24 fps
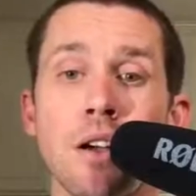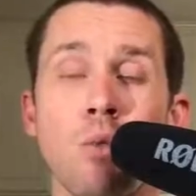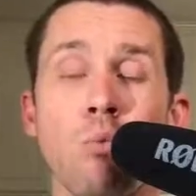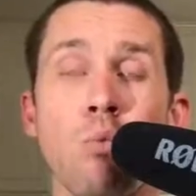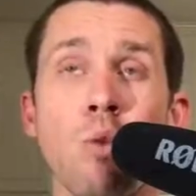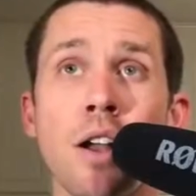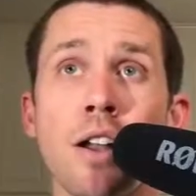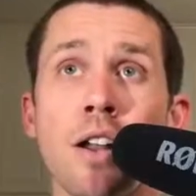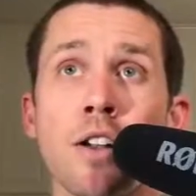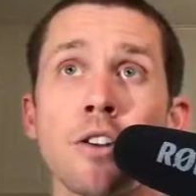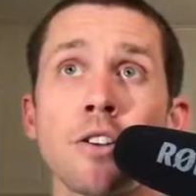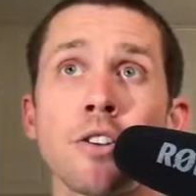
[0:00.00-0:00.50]

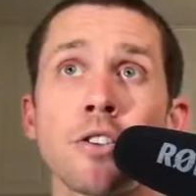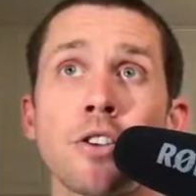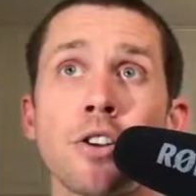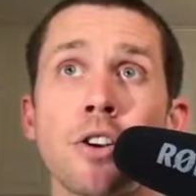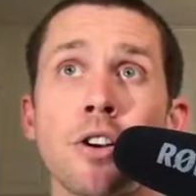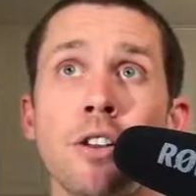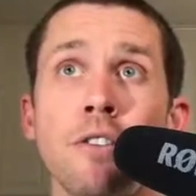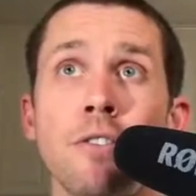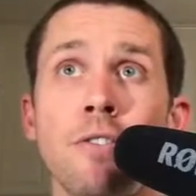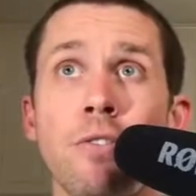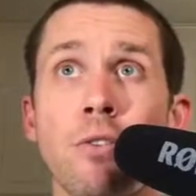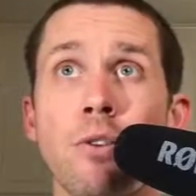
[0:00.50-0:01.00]

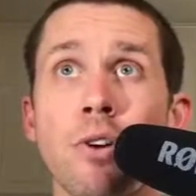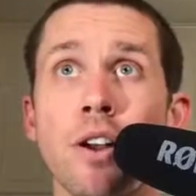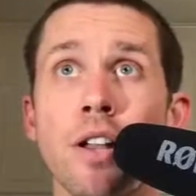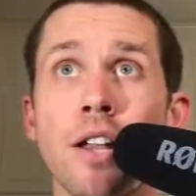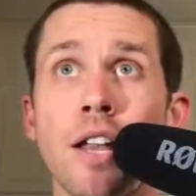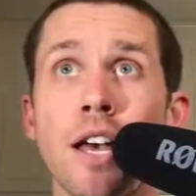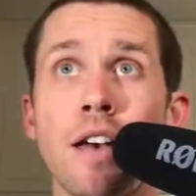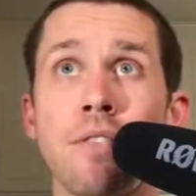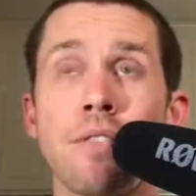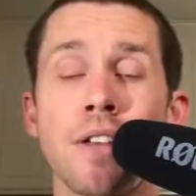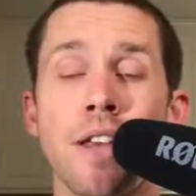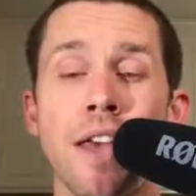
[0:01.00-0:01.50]
134
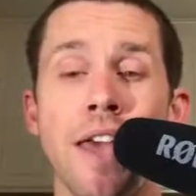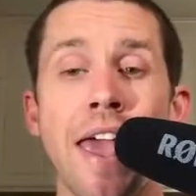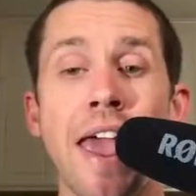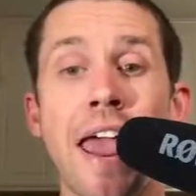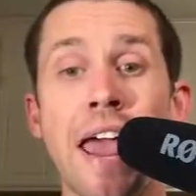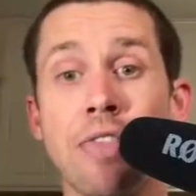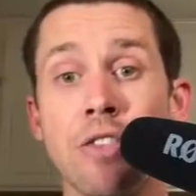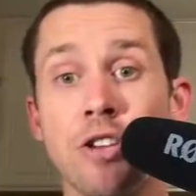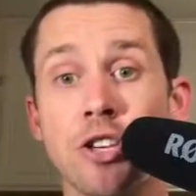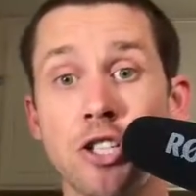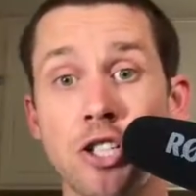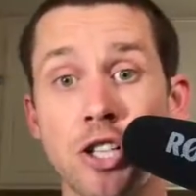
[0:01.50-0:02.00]
left,
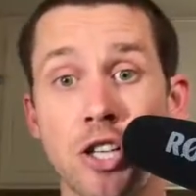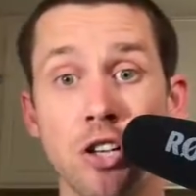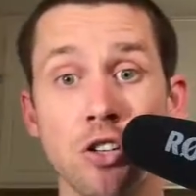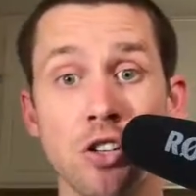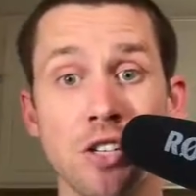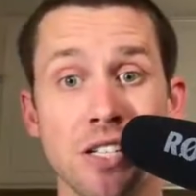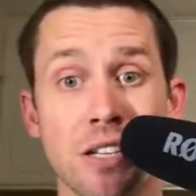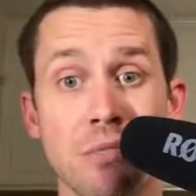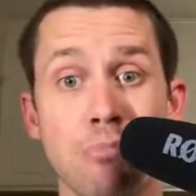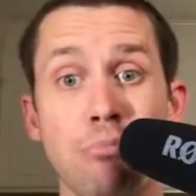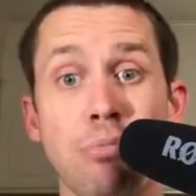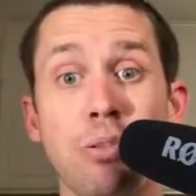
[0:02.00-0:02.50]
and the shield
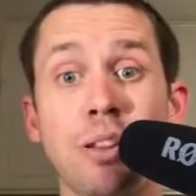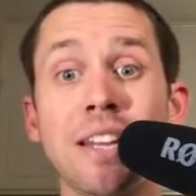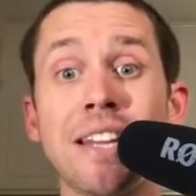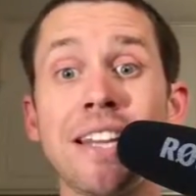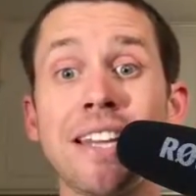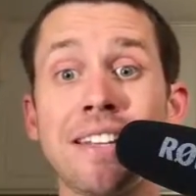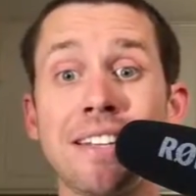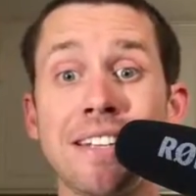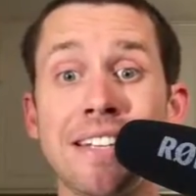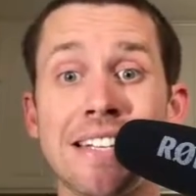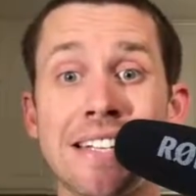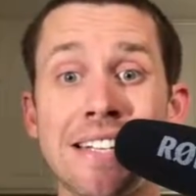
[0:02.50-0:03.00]
is
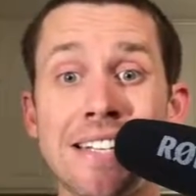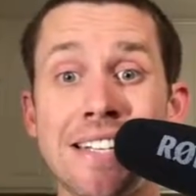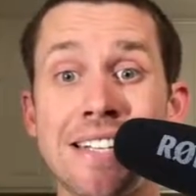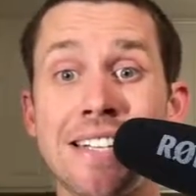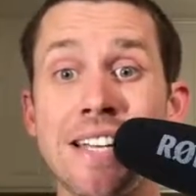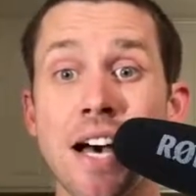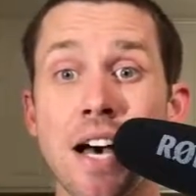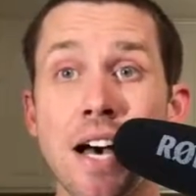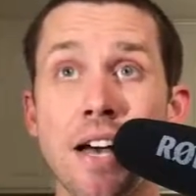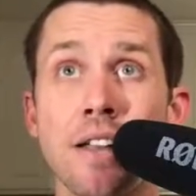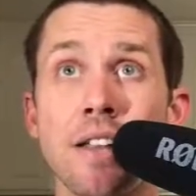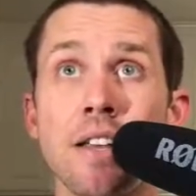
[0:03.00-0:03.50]
completely
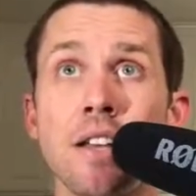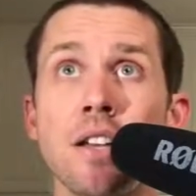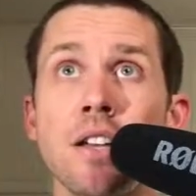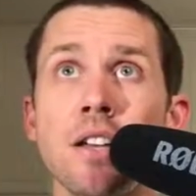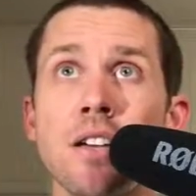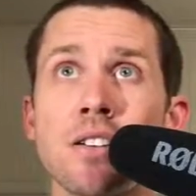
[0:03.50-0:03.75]
done.